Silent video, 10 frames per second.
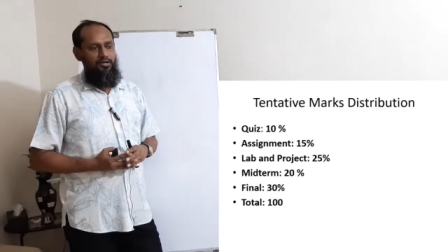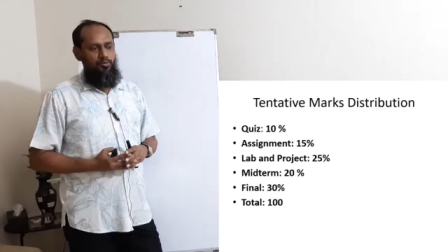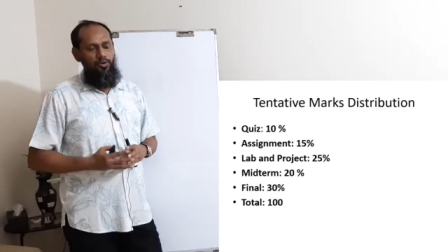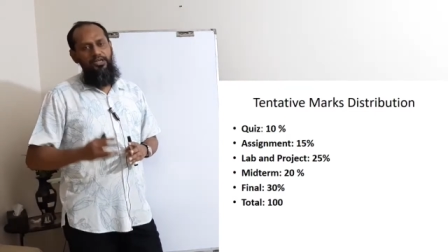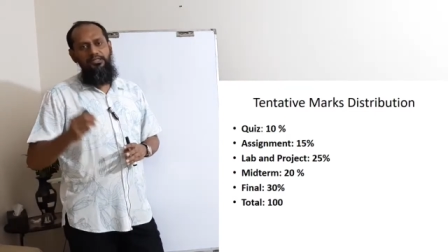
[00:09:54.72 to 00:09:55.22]

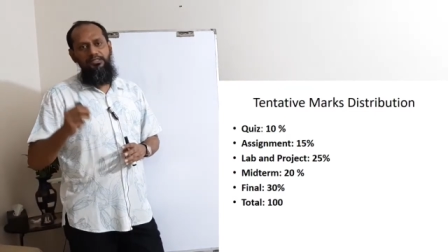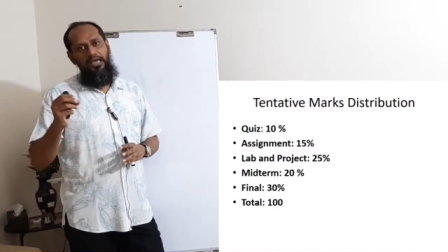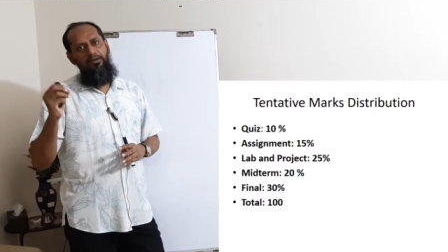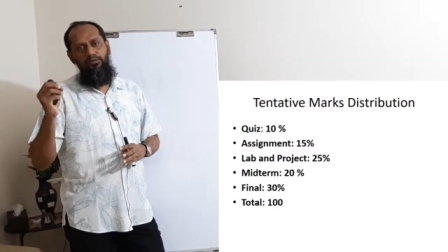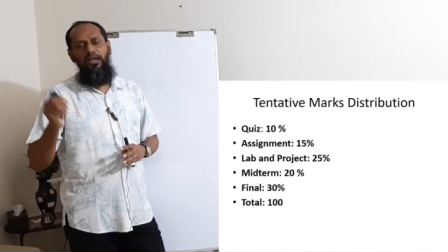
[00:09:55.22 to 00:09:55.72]
quiz
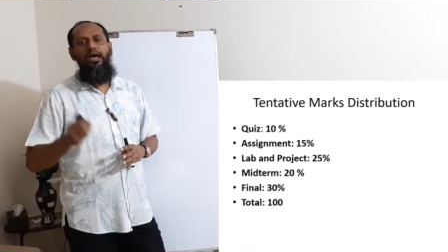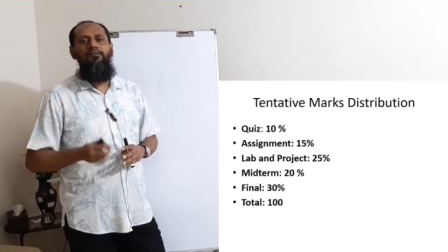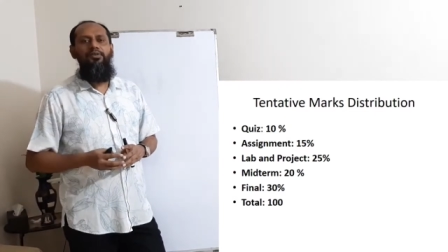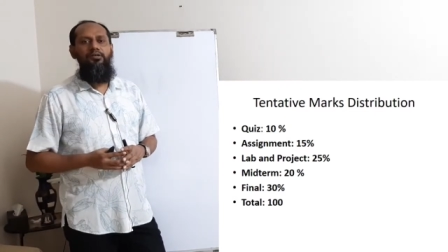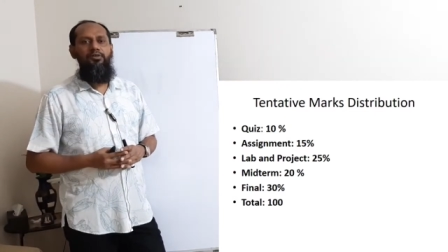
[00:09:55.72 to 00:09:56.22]
will have
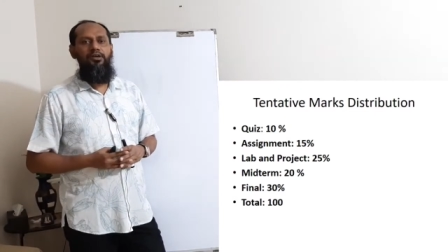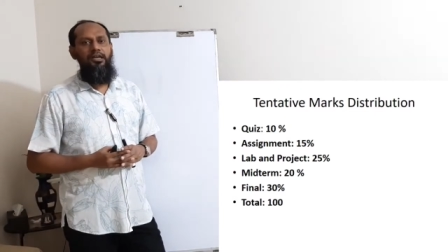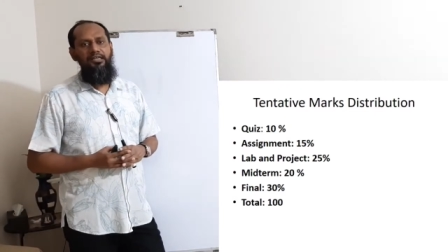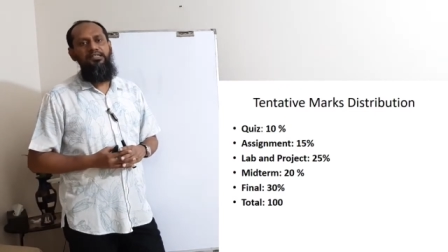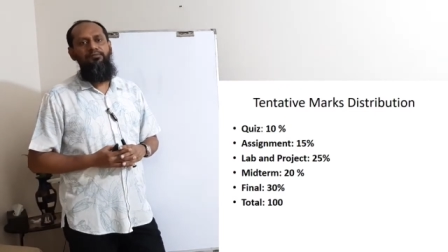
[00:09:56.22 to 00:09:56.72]
very, very
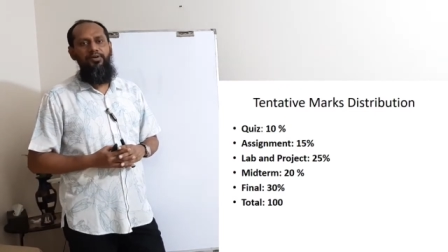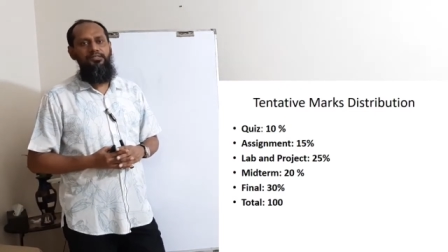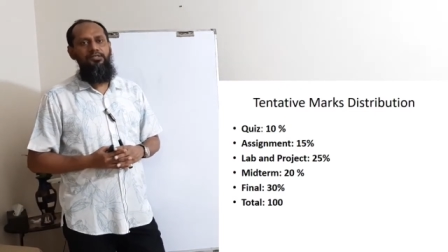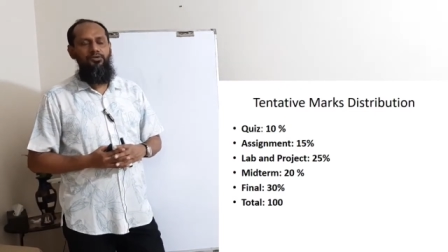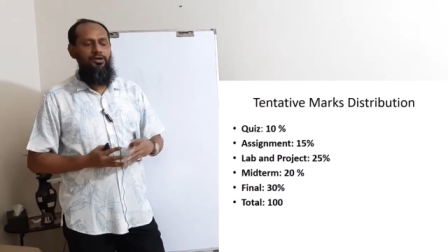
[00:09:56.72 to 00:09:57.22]
less
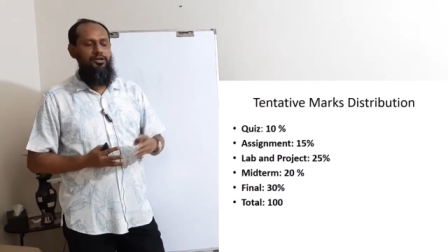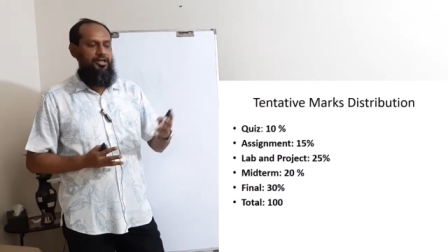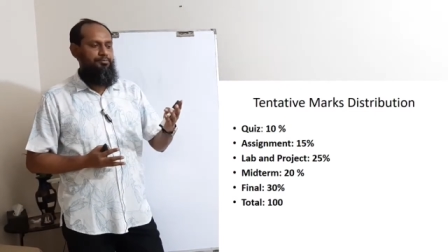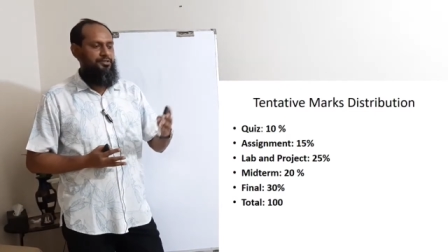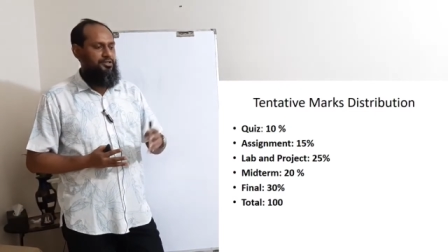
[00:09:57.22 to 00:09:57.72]
emphasis, only
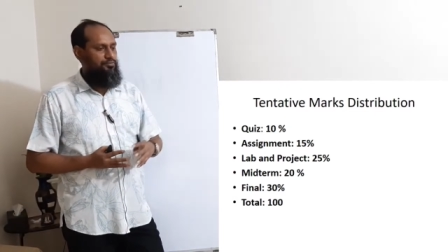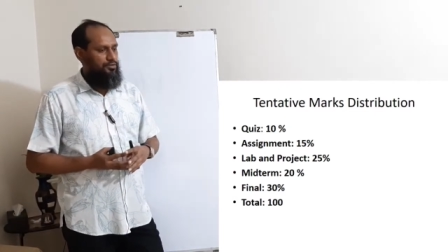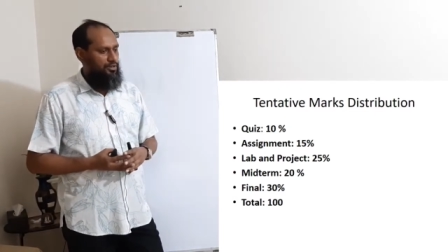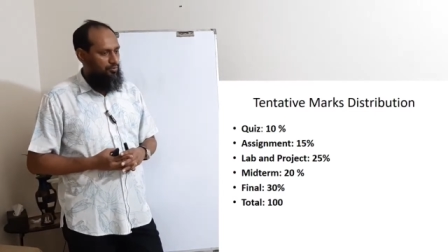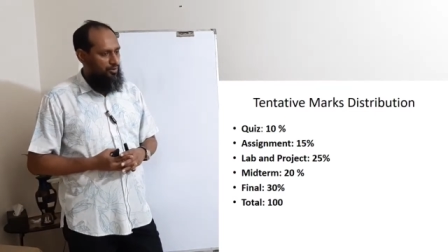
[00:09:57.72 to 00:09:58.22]
10% for
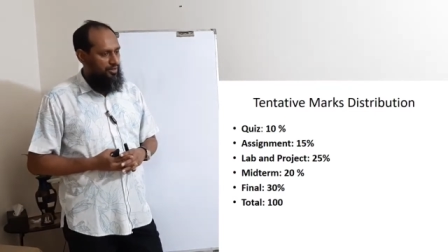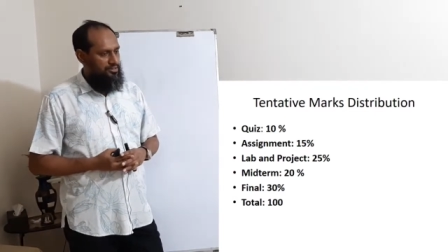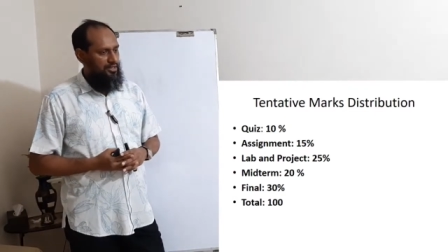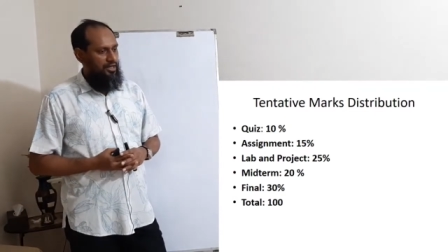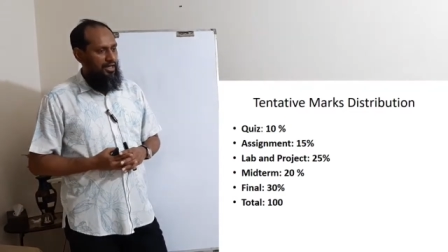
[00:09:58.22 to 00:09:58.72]
the quiz
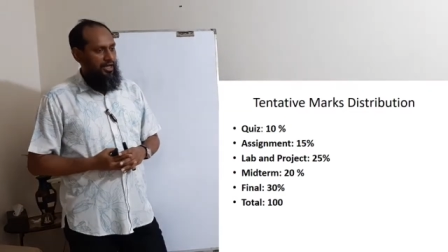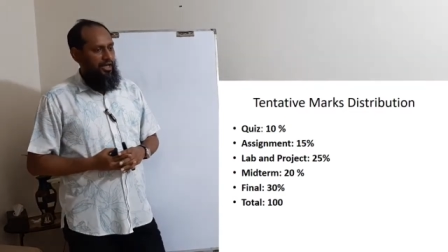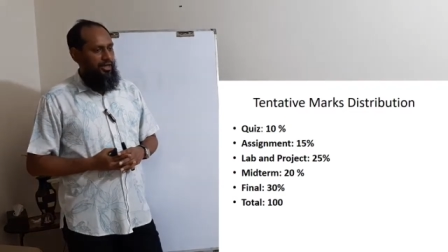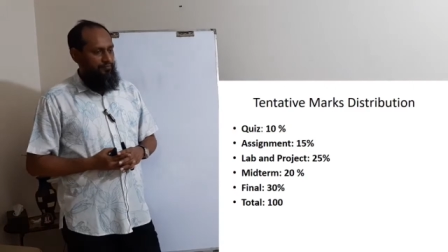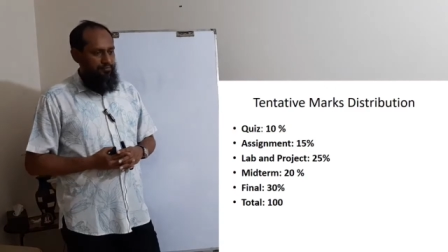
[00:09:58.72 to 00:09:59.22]

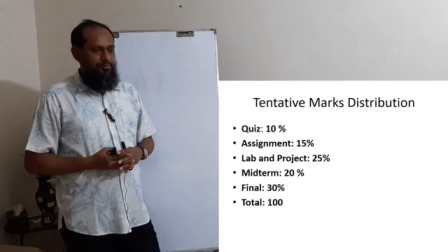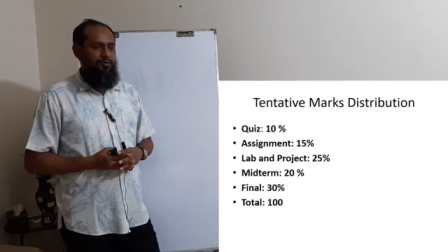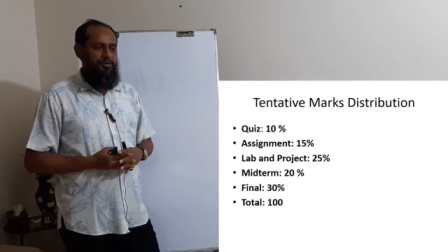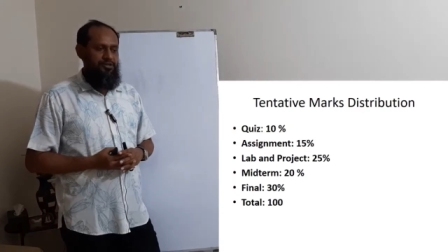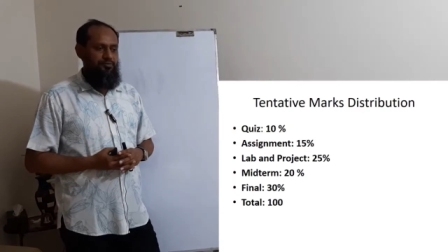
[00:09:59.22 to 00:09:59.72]
and
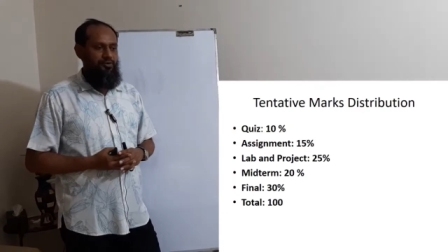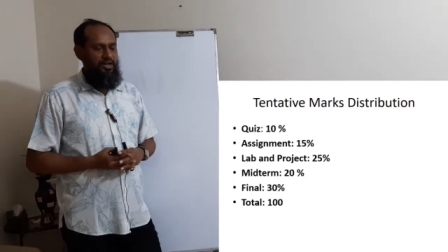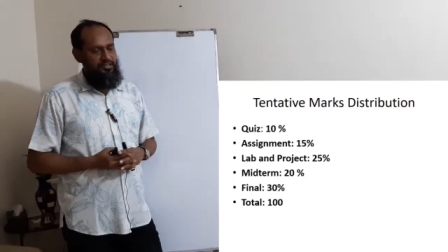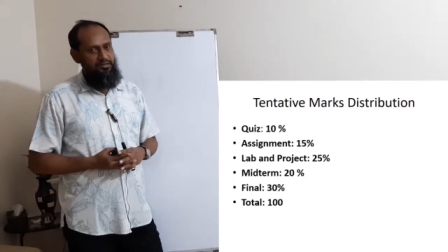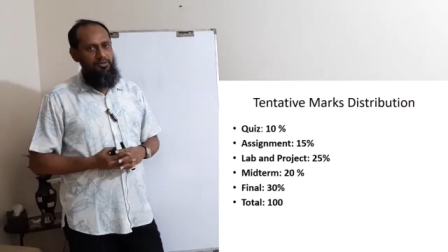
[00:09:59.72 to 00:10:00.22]
15% for
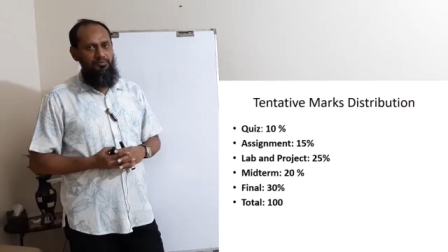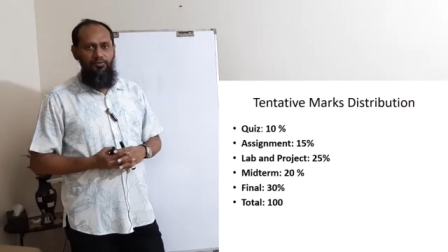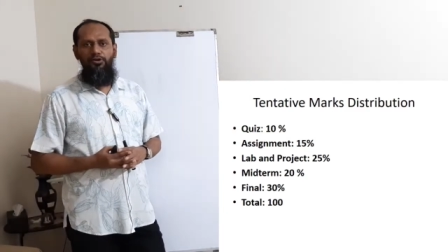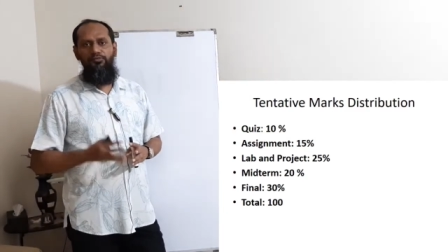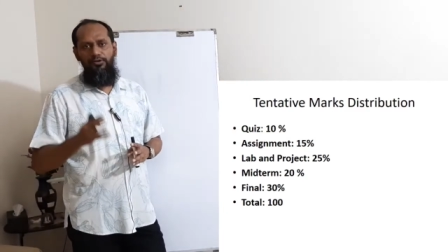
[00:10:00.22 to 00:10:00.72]
assignment.
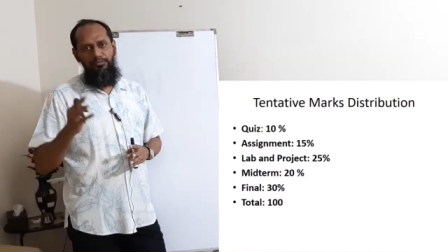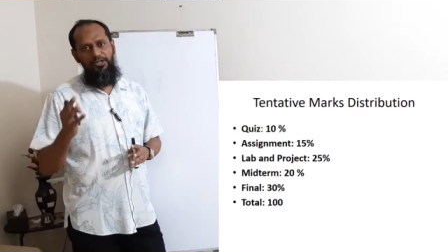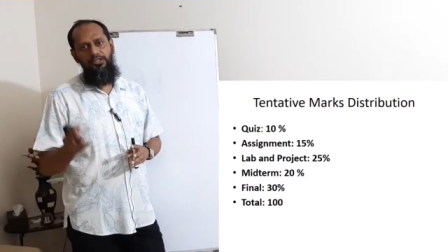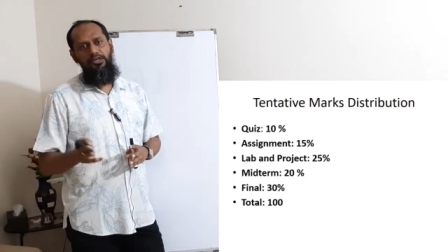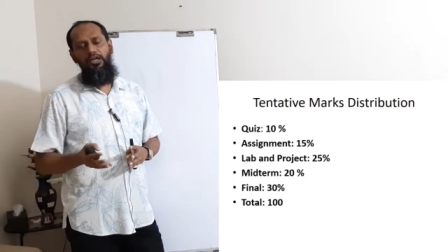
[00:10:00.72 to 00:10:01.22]
For
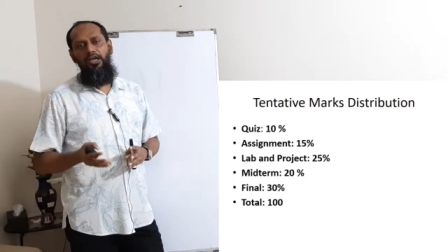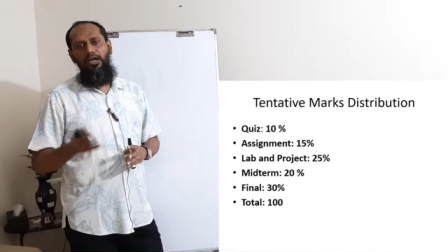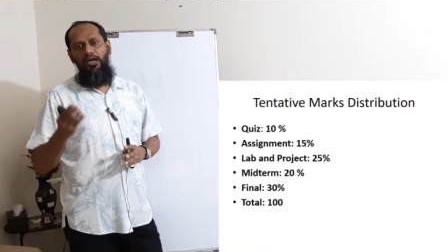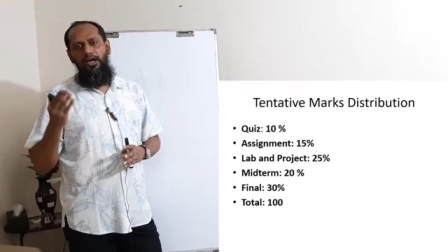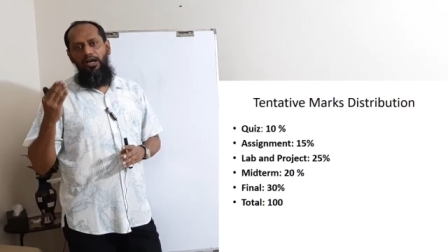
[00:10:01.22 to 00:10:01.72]
information,
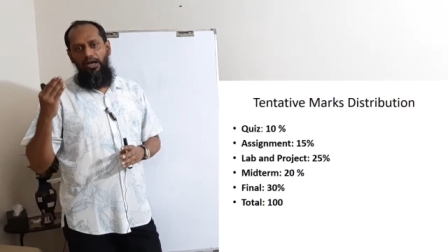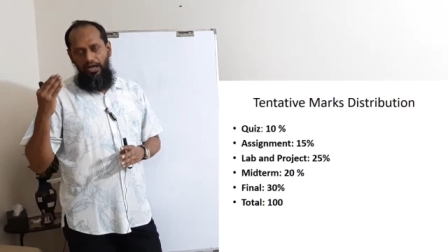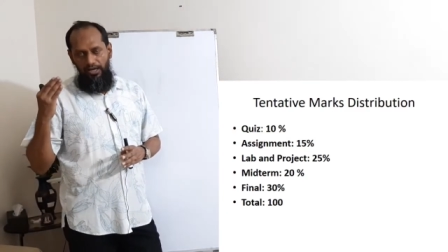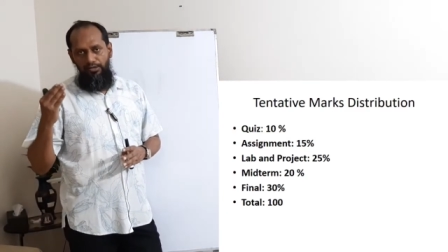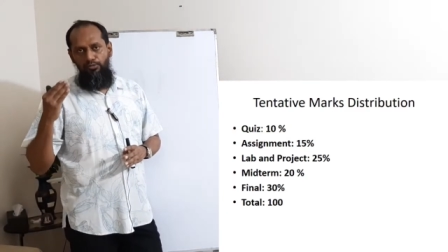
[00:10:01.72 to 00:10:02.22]

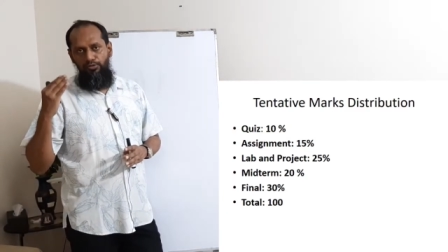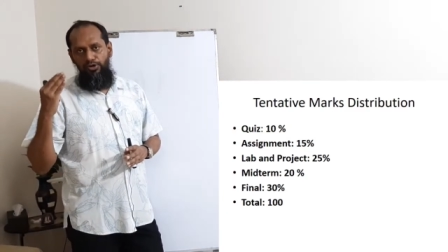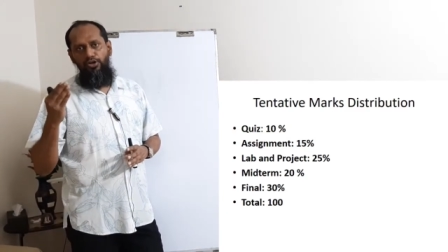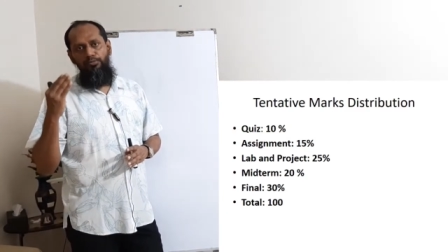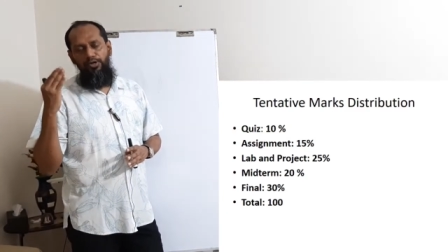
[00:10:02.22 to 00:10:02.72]
I would
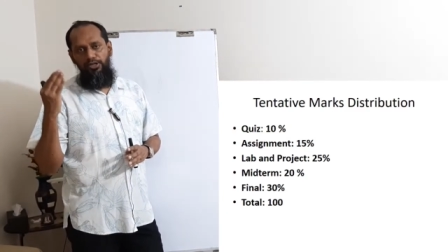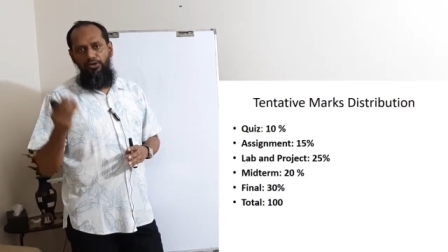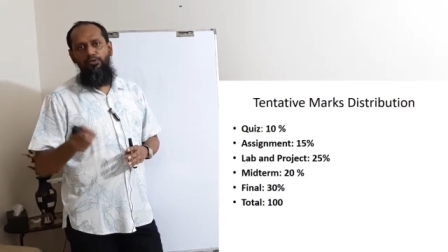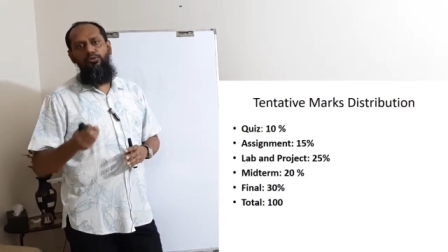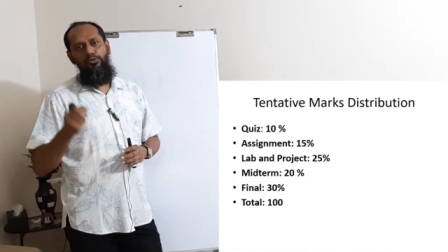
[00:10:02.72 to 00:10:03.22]
recommend
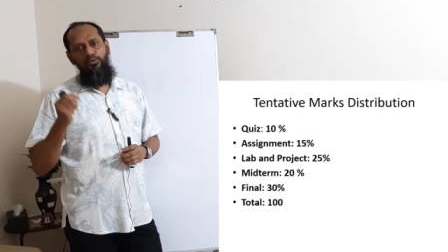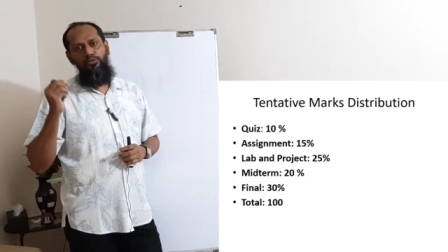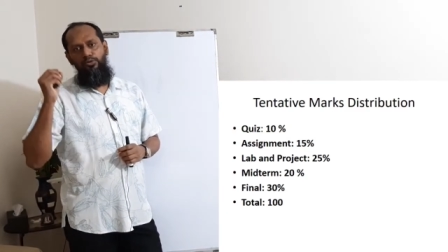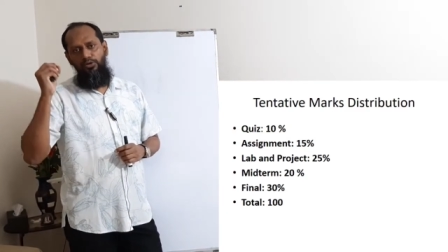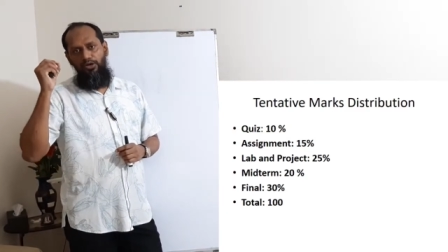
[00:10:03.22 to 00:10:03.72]
you to